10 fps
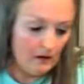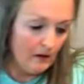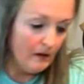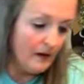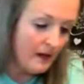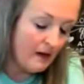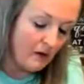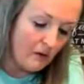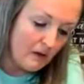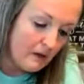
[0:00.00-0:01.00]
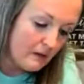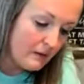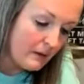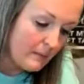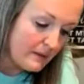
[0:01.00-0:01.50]
Yeah, I'm
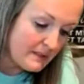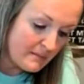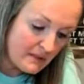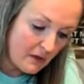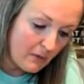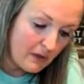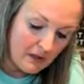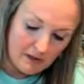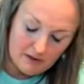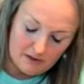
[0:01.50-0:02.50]
gonna put some snow on here.